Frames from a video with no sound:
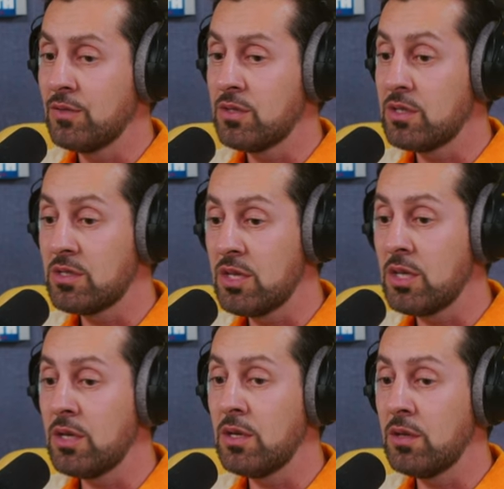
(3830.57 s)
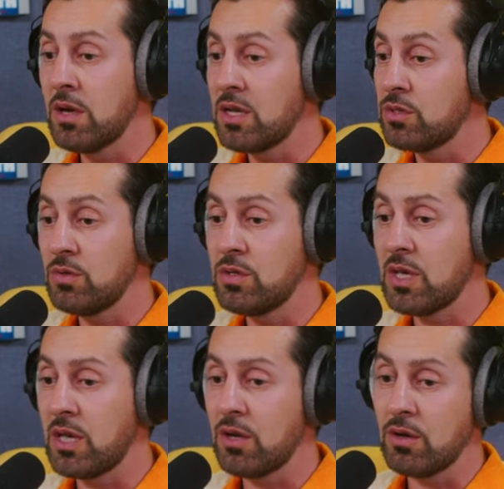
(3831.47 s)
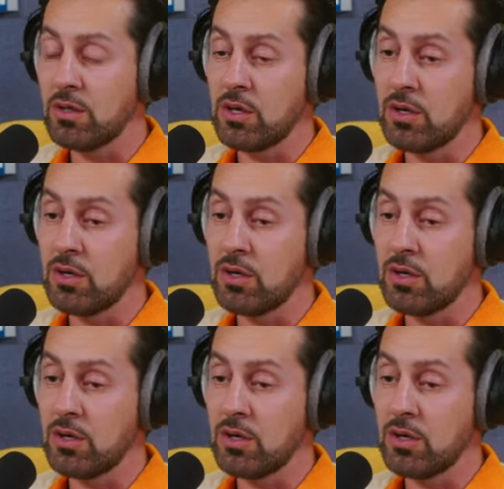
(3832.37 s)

to see, as you said earlier,